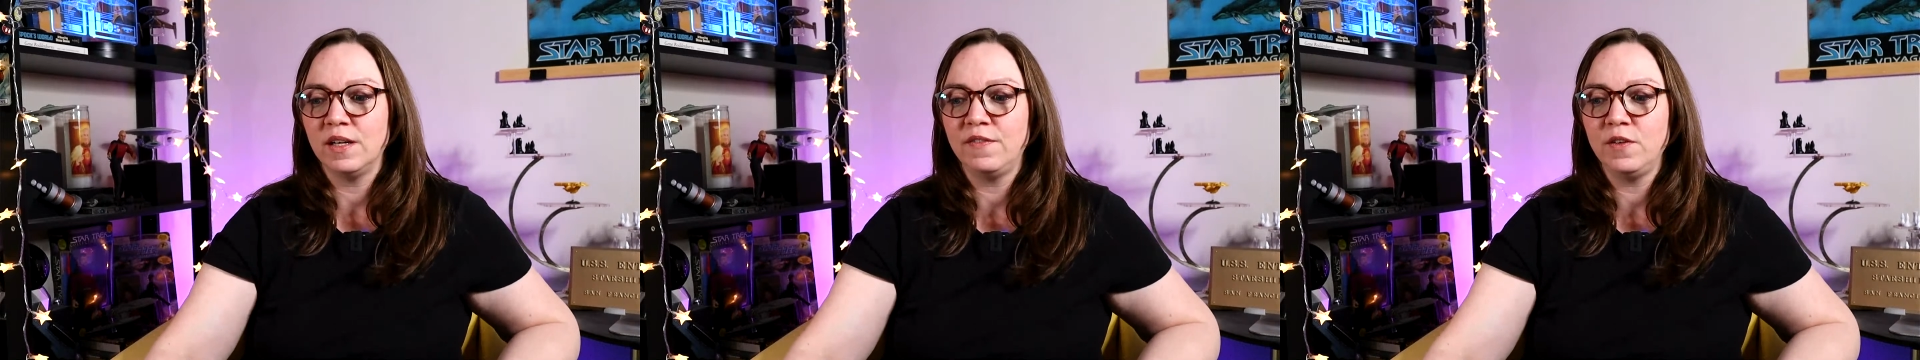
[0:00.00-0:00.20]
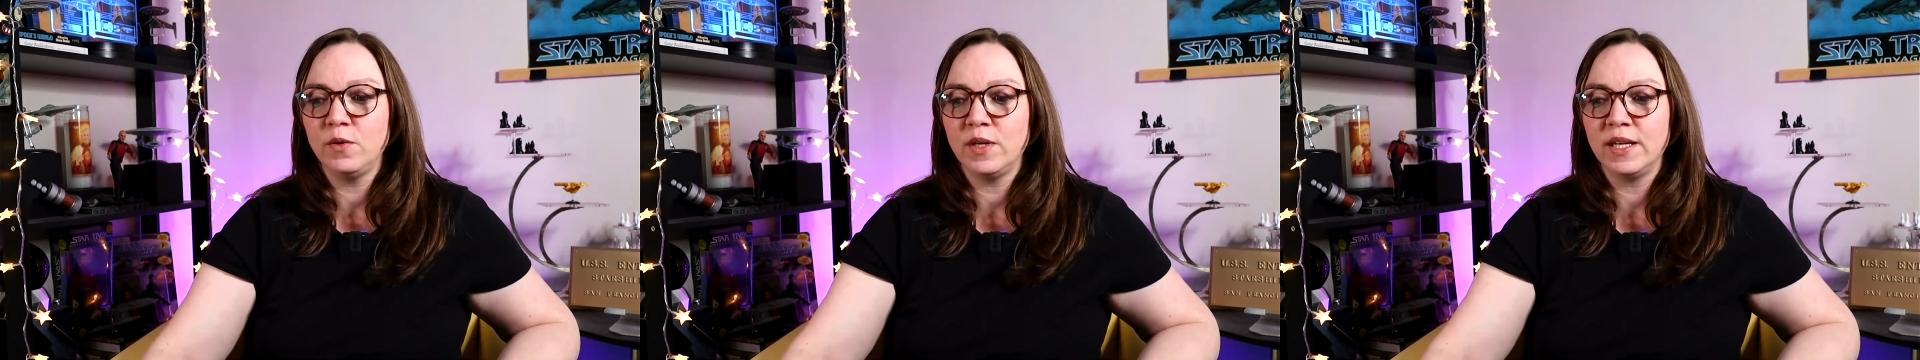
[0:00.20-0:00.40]

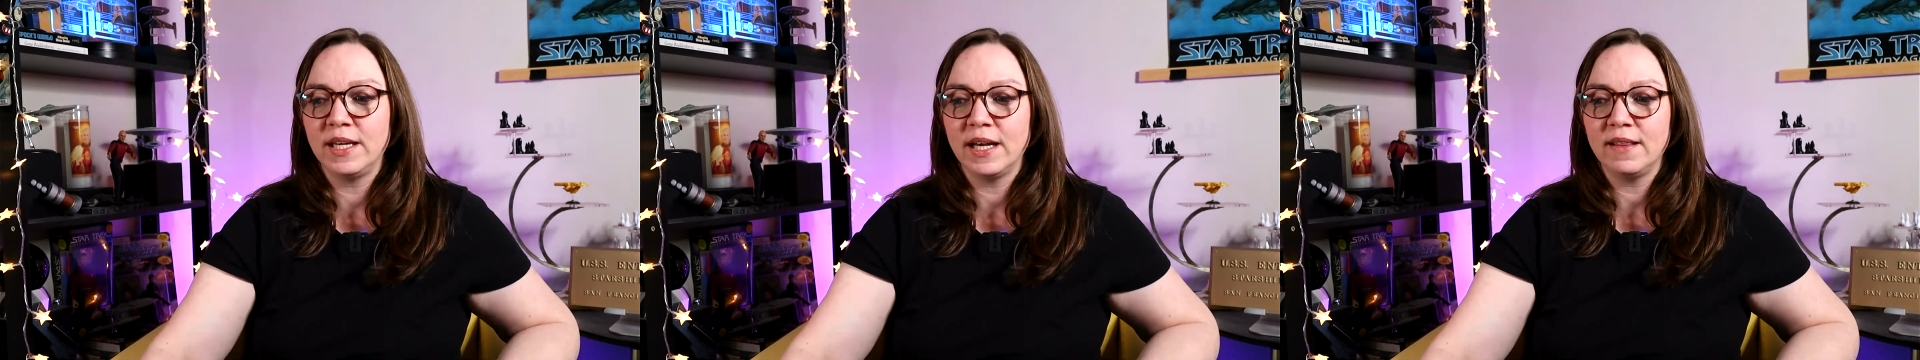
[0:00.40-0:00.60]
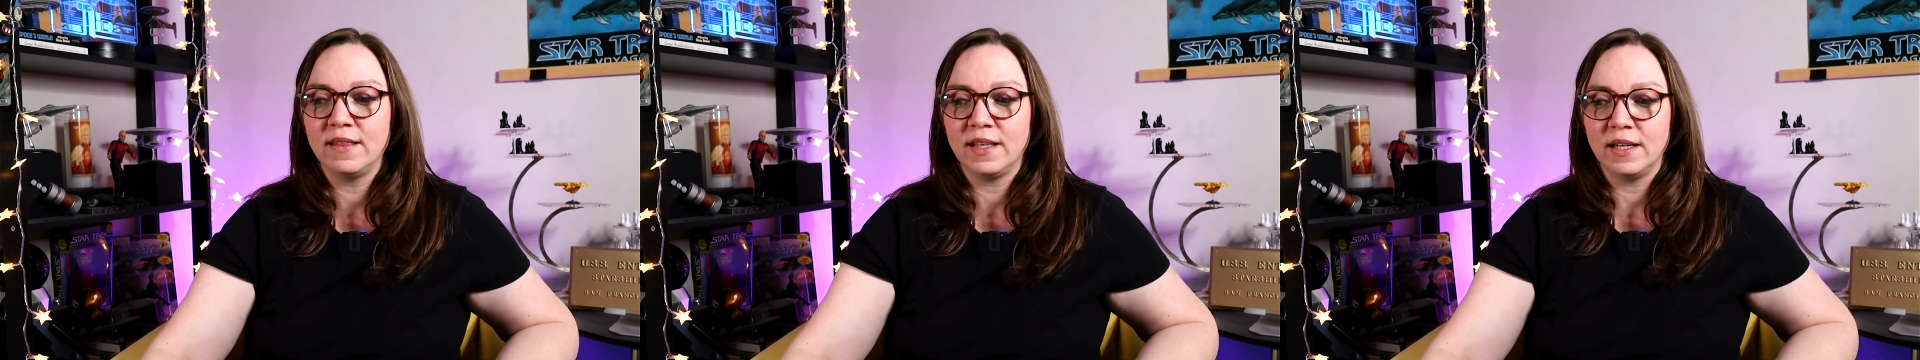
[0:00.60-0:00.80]
If you can
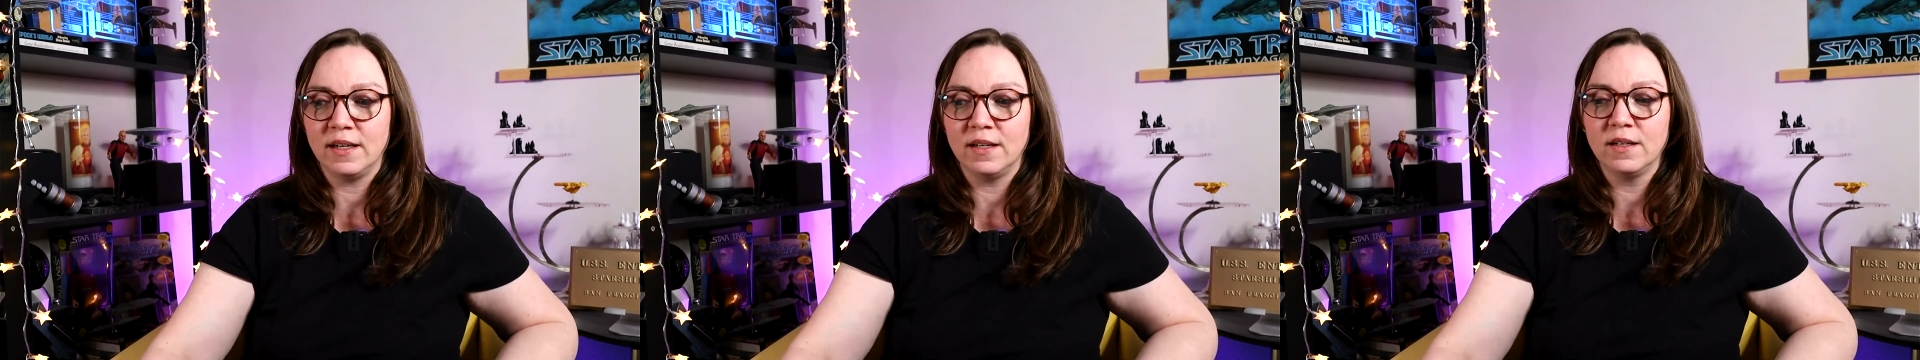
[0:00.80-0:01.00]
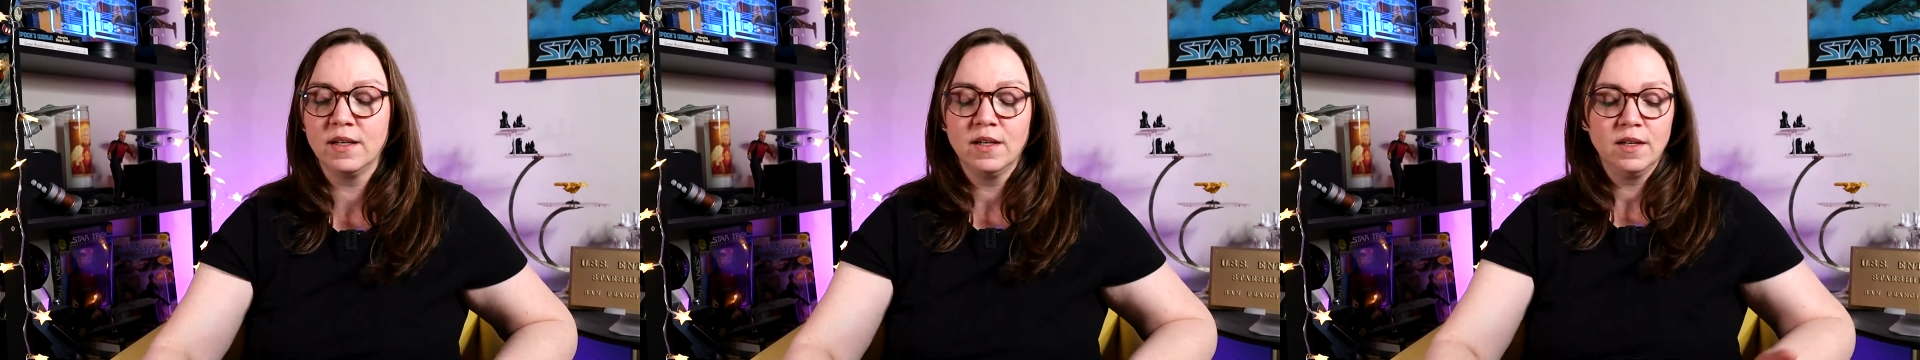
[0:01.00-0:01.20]
get
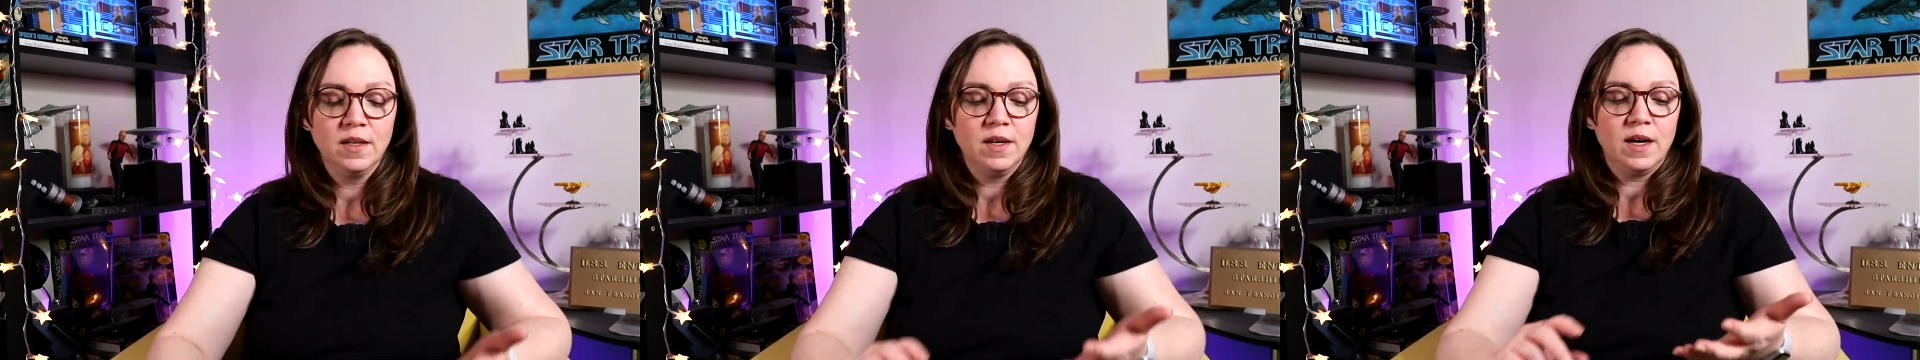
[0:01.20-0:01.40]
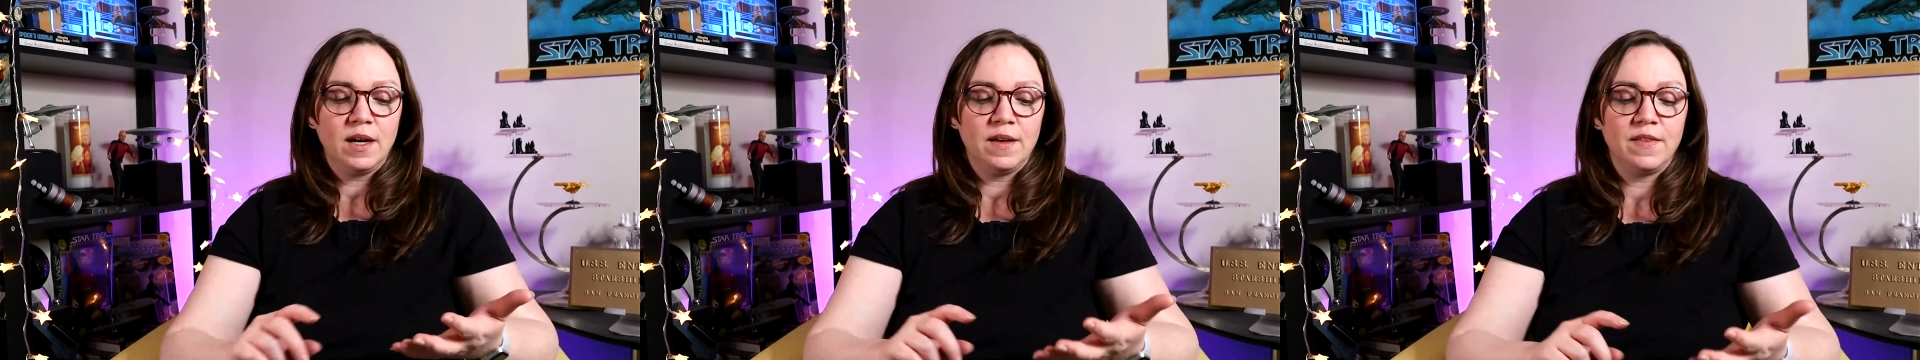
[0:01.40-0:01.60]
there,
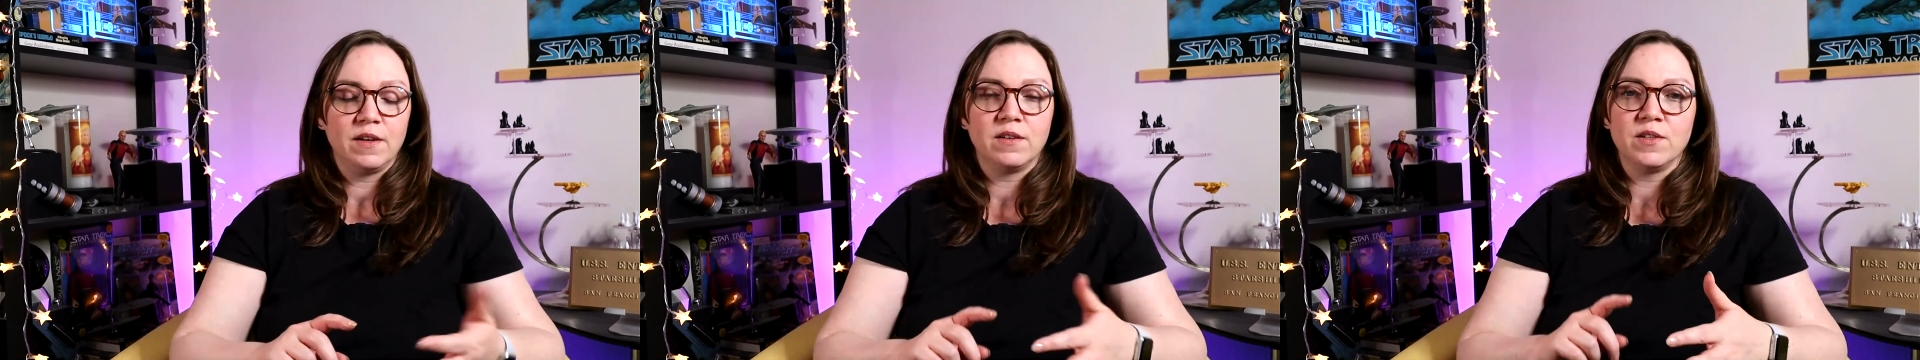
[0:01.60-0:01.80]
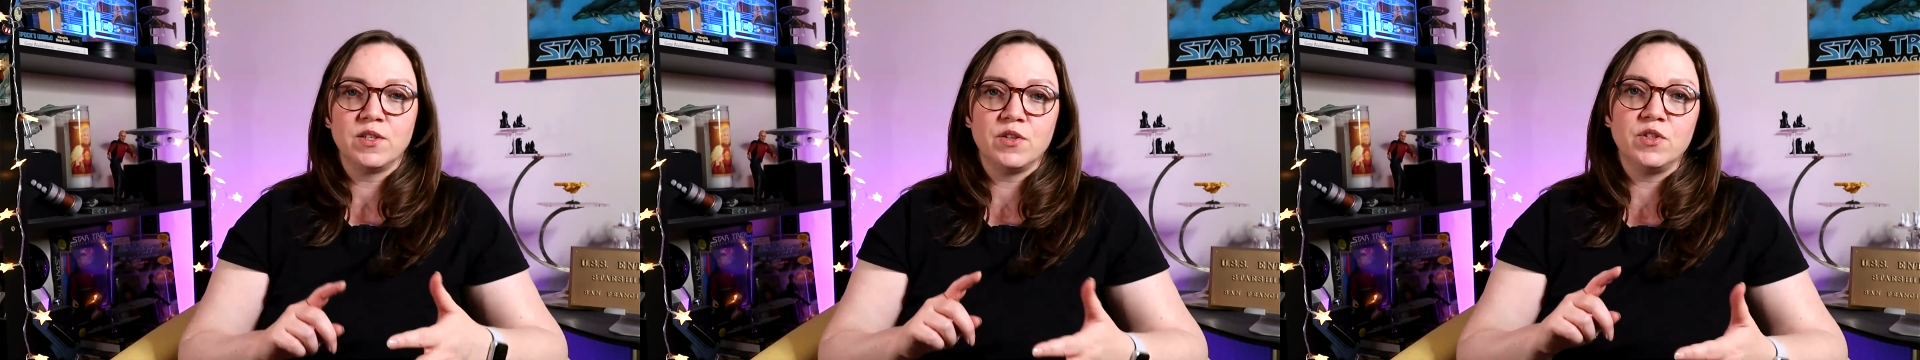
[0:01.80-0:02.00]

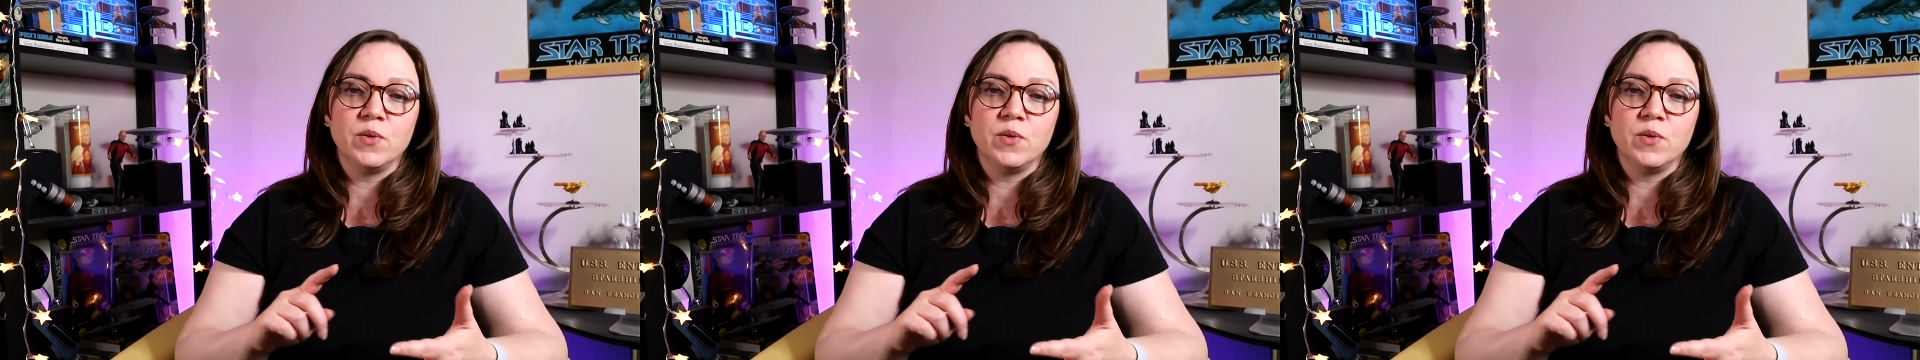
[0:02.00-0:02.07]
they're also